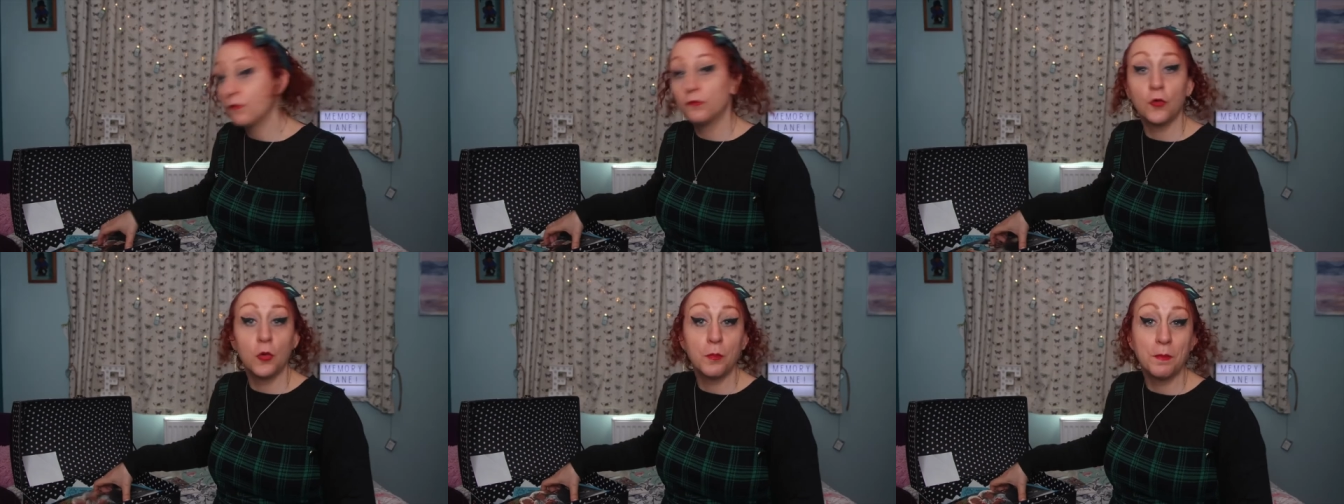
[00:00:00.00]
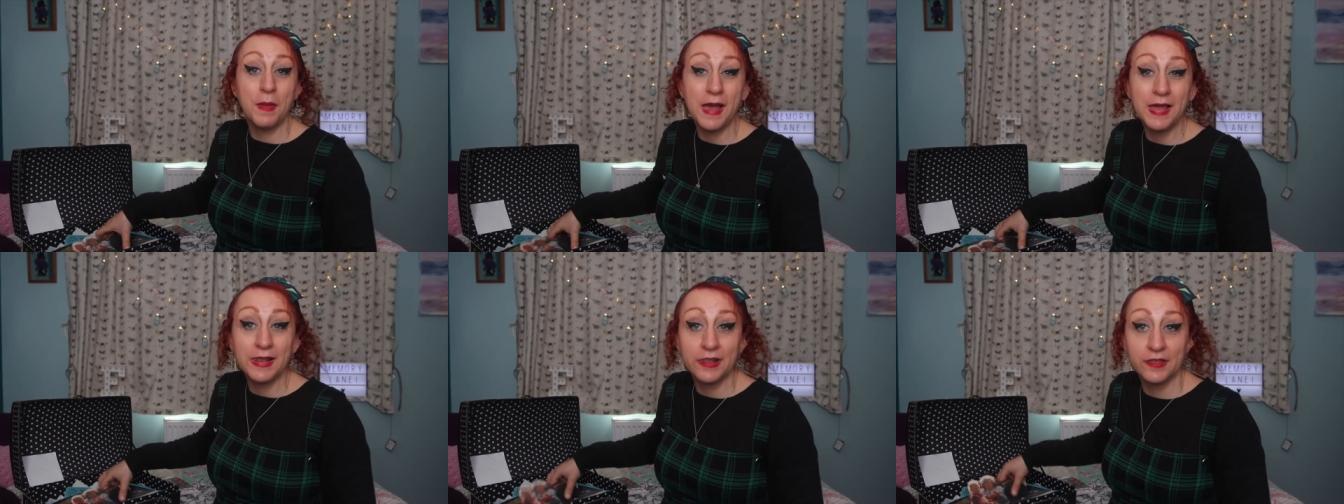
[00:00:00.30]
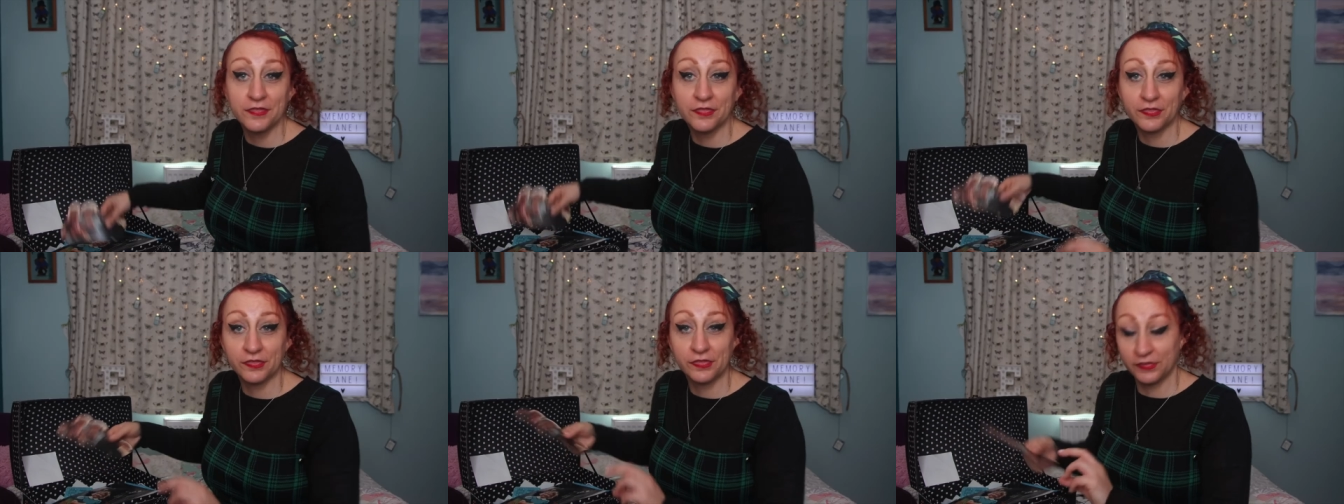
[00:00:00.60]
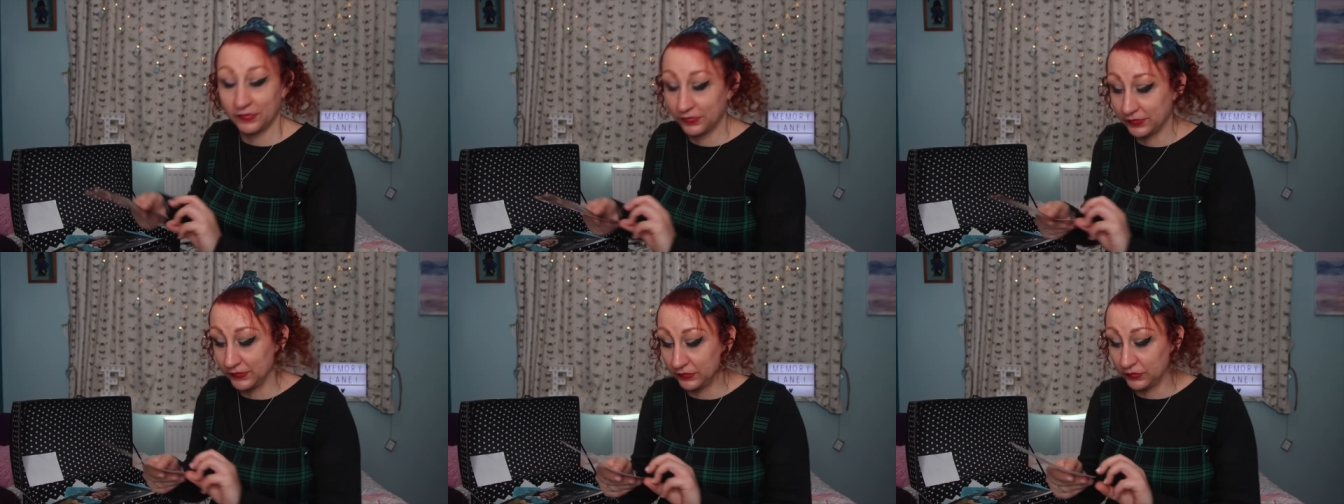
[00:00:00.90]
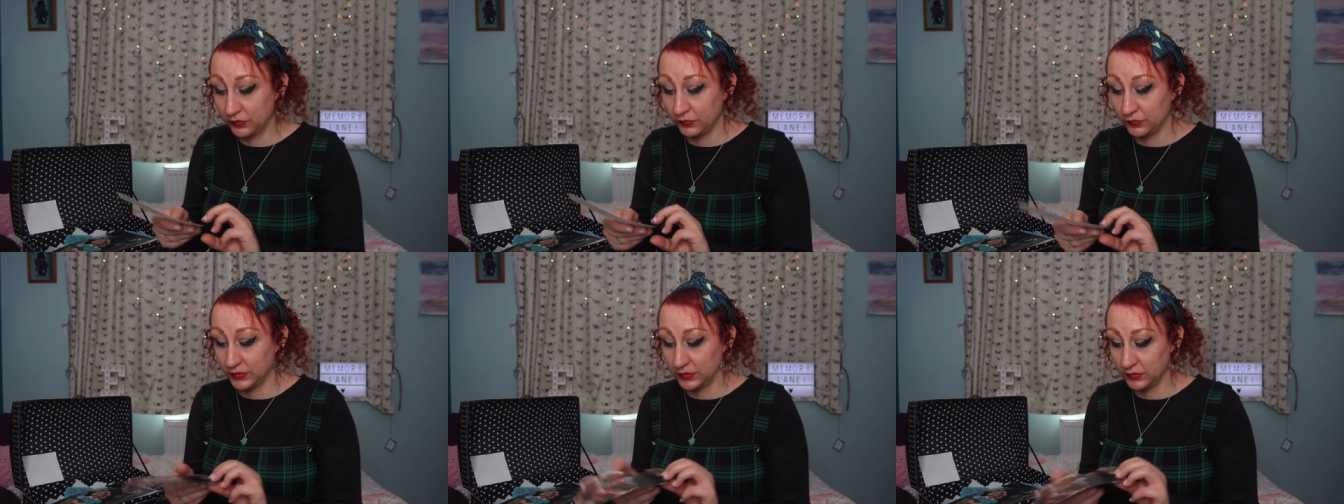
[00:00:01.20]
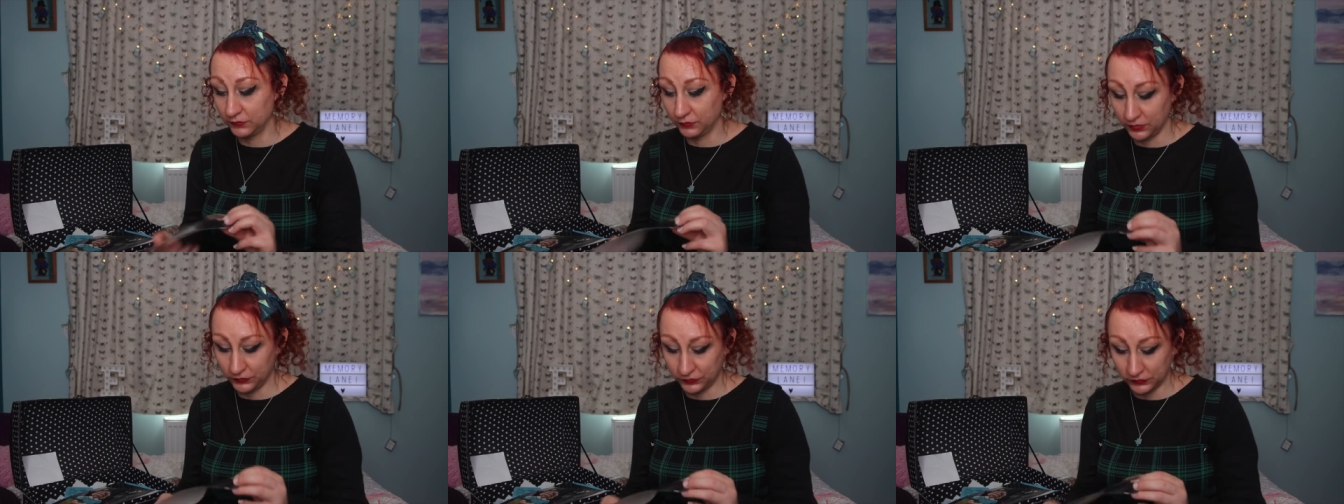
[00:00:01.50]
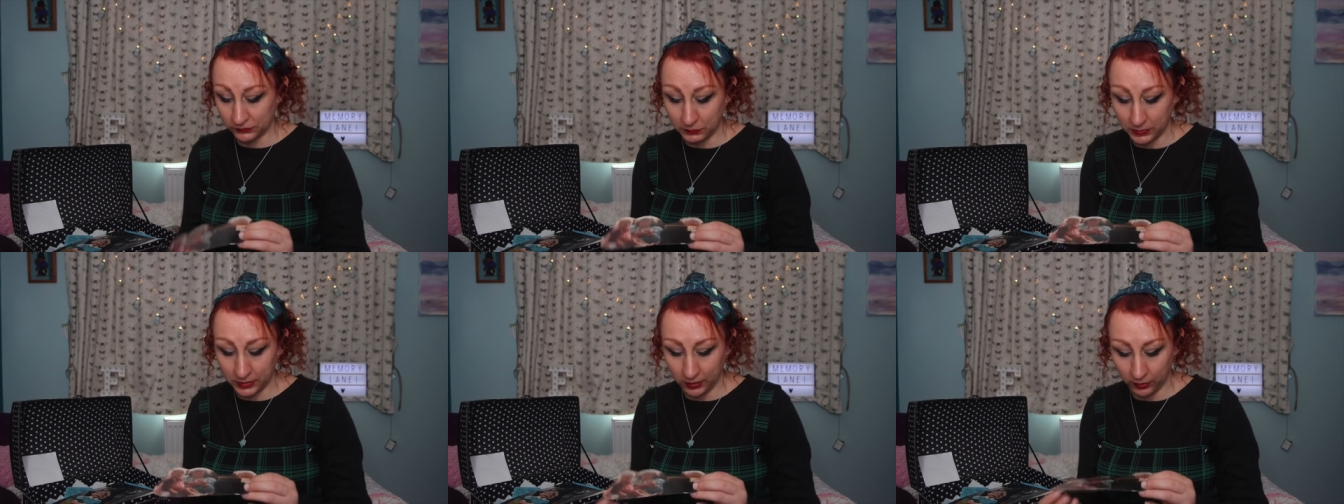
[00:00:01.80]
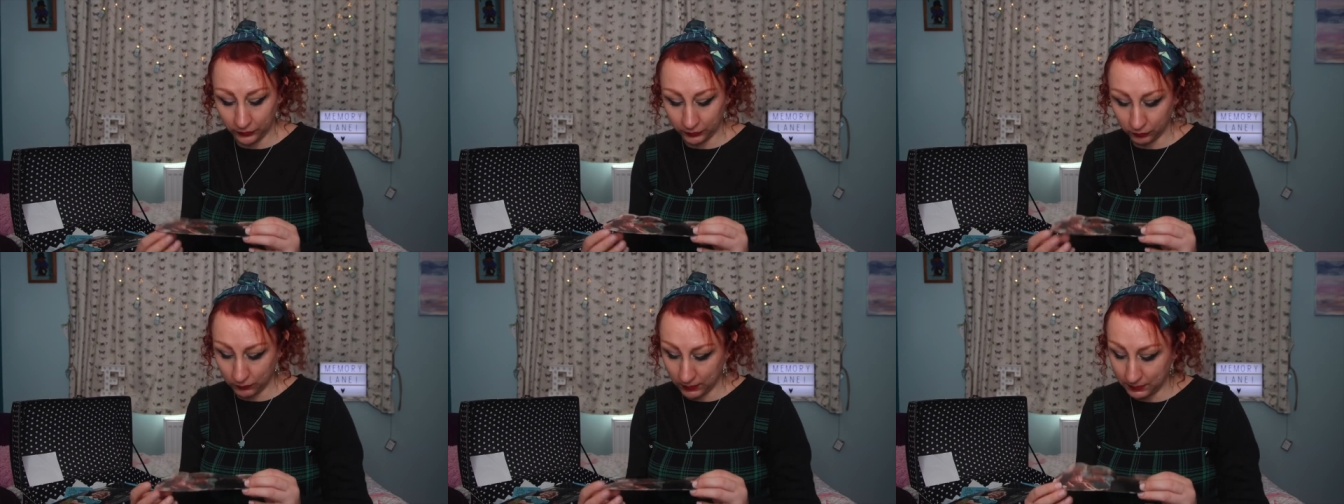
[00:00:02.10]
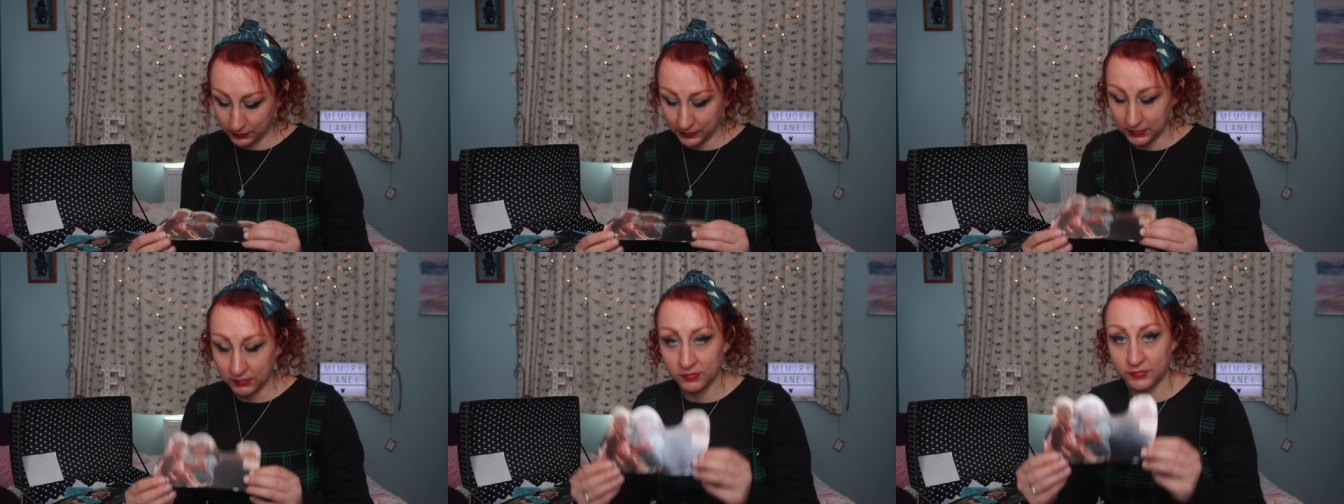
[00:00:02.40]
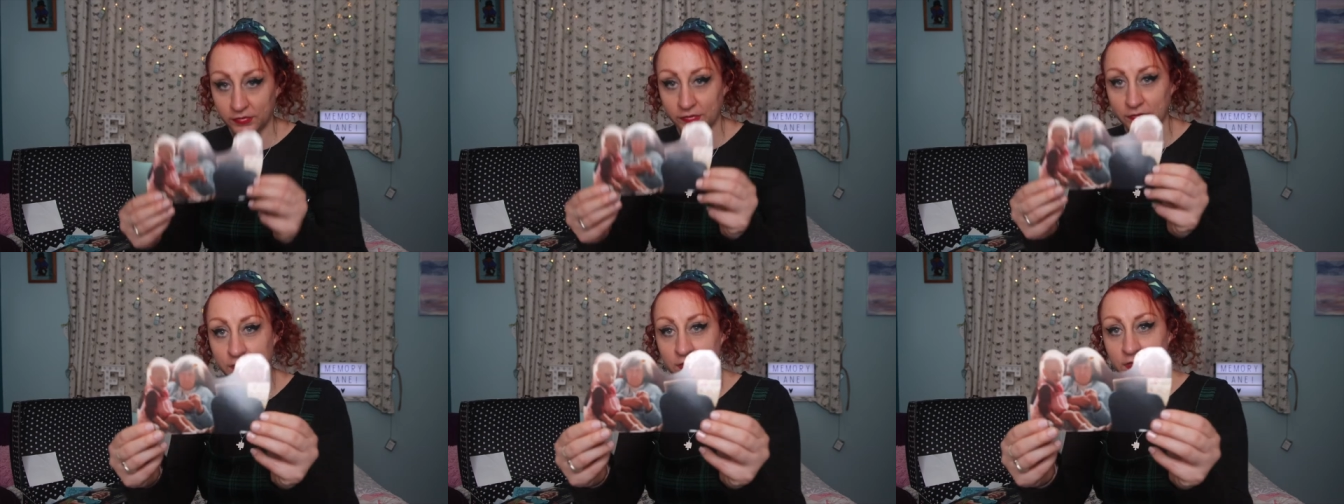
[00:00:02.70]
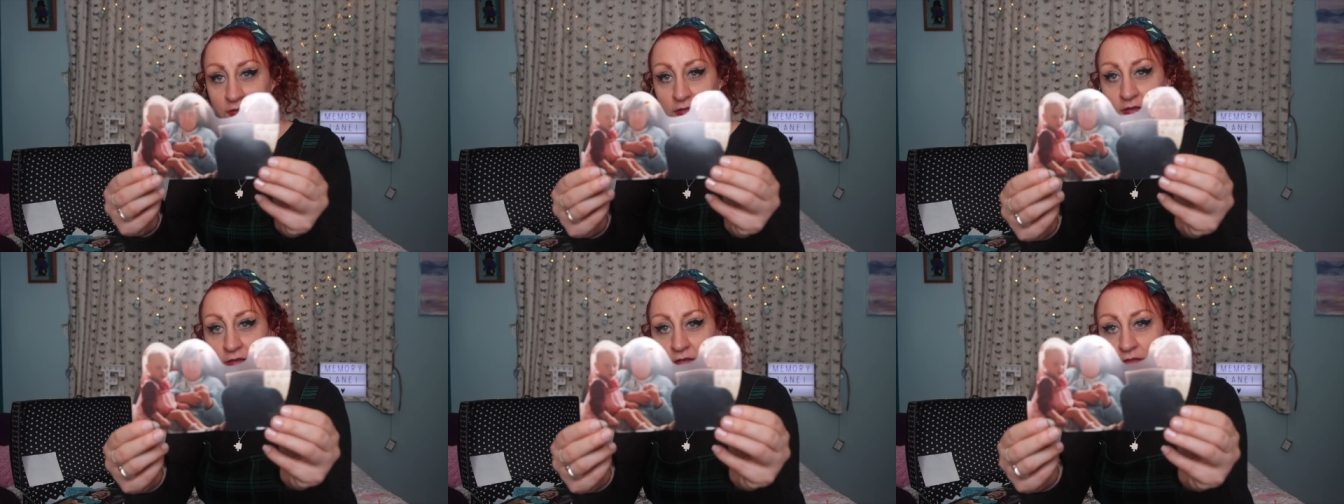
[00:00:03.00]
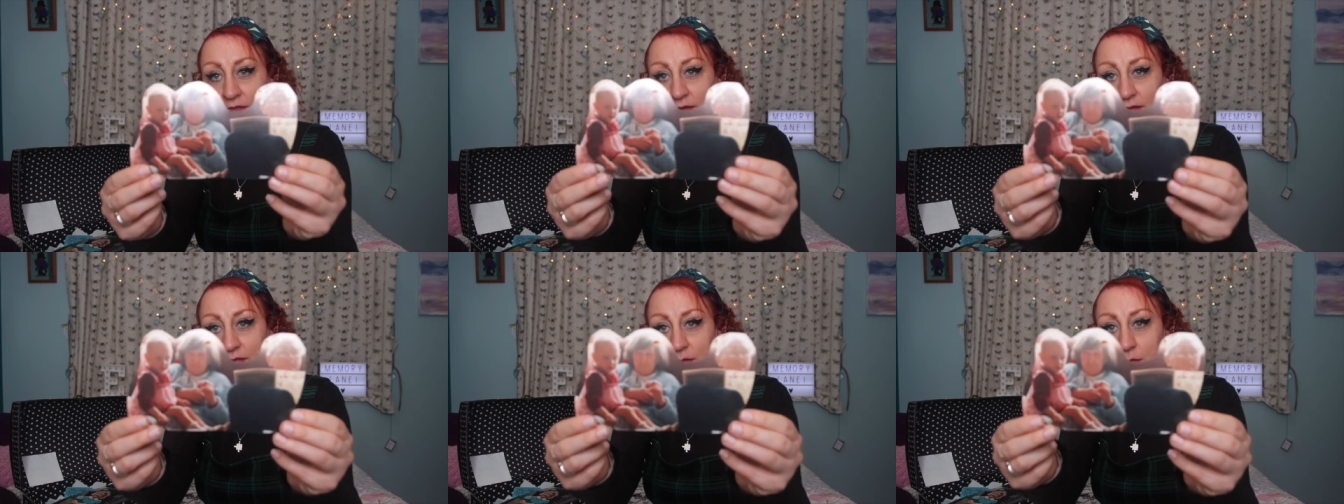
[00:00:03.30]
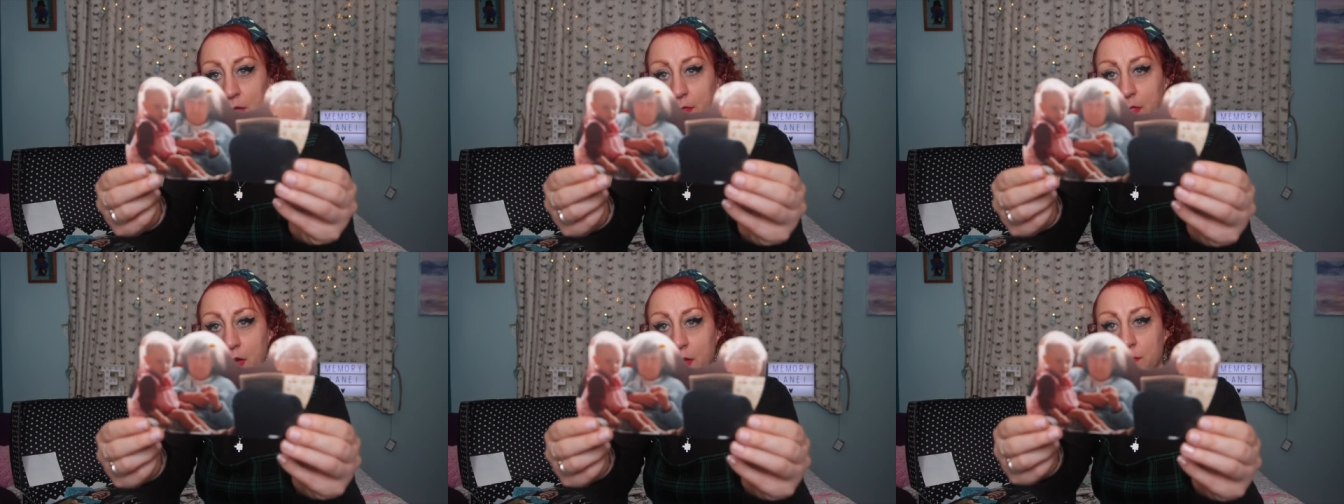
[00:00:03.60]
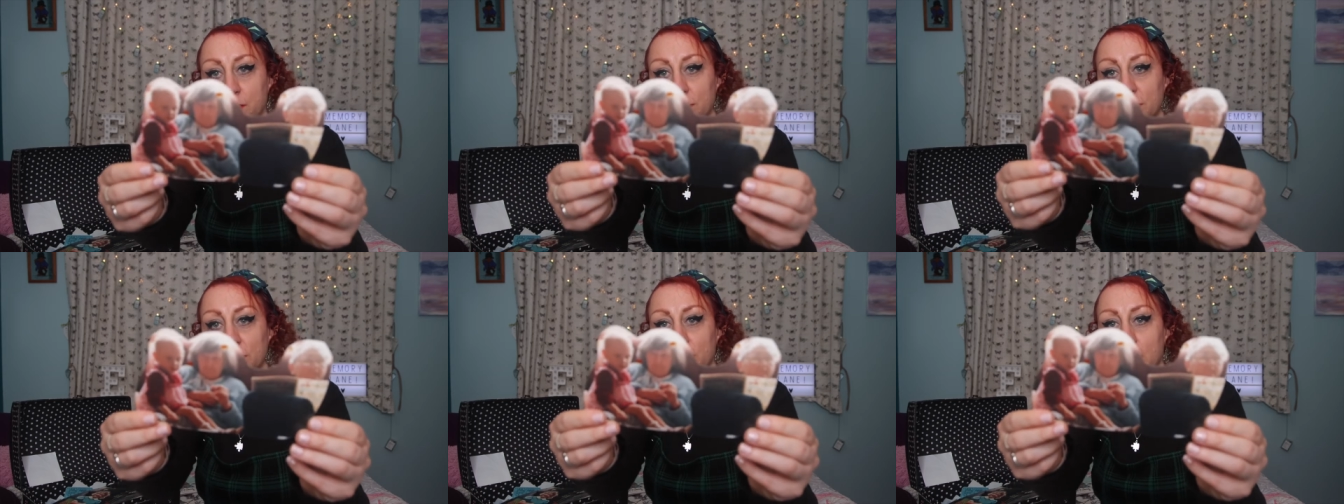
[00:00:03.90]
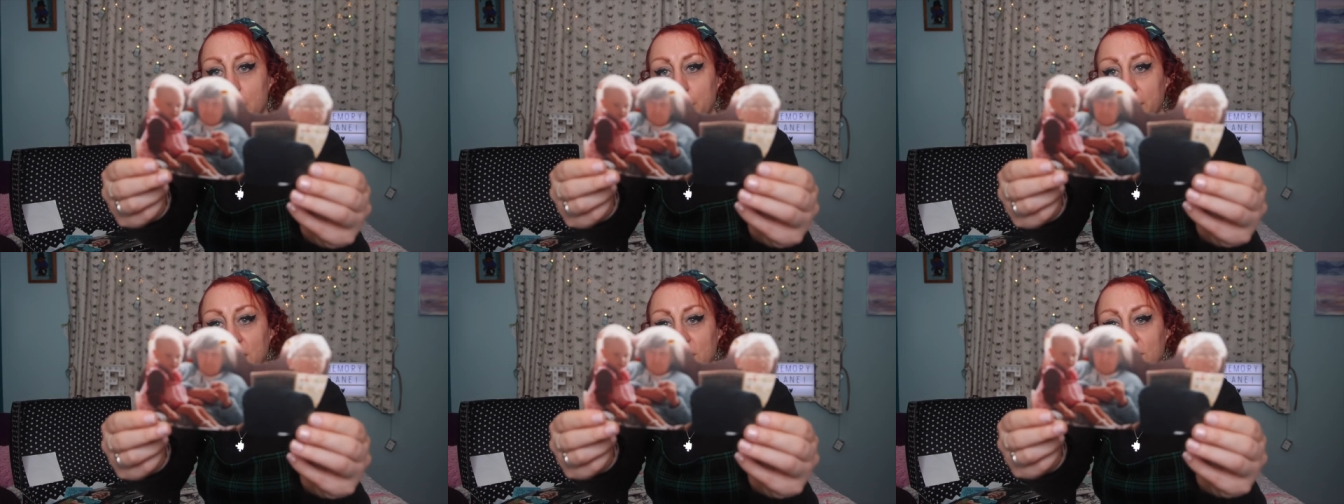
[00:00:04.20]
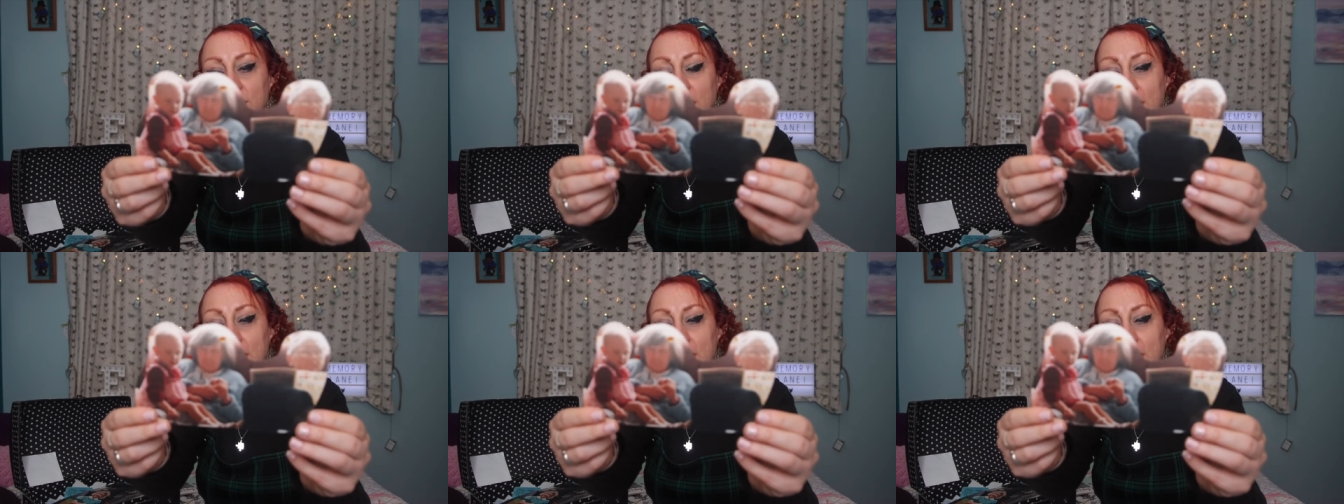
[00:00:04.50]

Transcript: For balance, since you've seen a photo of my other grandparents, these are my mum's mummy and